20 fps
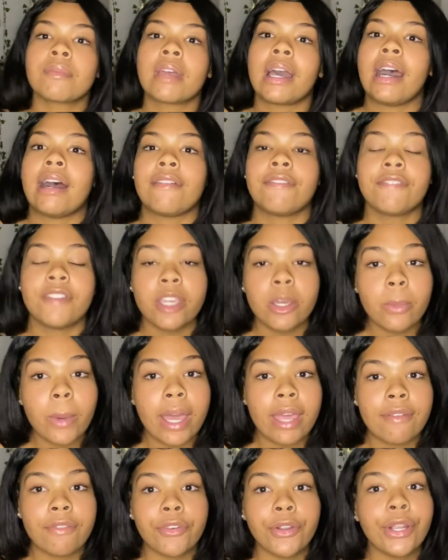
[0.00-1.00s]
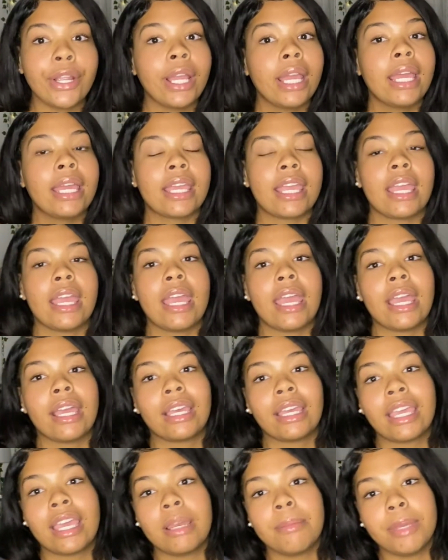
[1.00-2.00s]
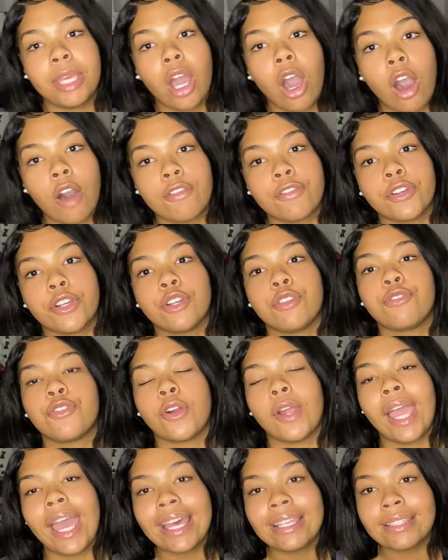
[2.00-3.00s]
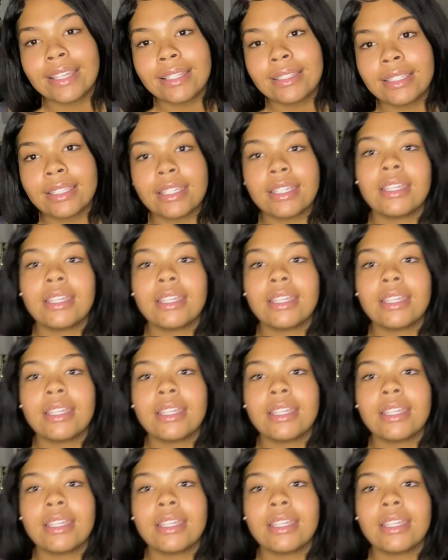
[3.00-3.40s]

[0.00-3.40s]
A fee waiver can be offered for SAT,